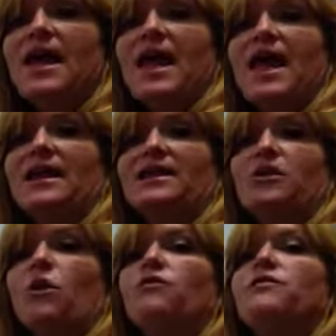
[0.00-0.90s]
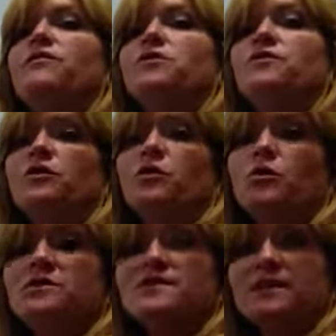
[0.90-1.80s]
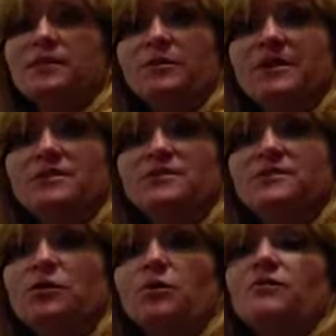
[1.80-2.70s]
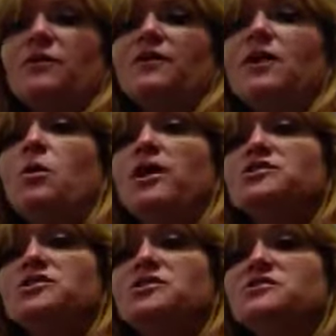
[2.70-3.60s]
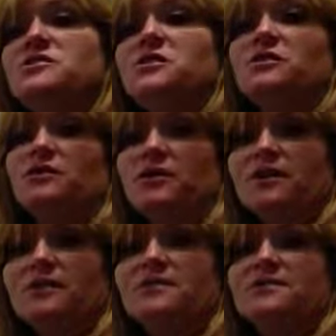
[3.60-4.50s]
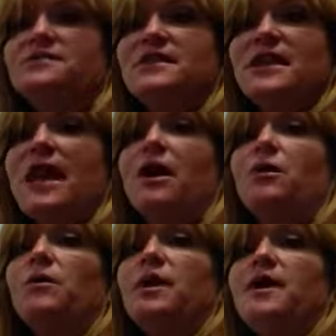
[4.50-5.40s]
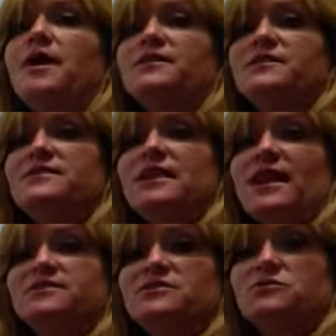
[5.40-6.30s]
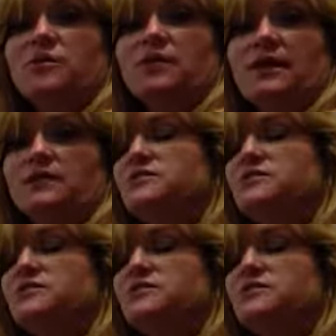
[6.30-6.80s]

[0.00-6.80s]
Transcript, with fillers: and an overview of your course syllabus. So if you have any questions, you can look at this and see how this class is run at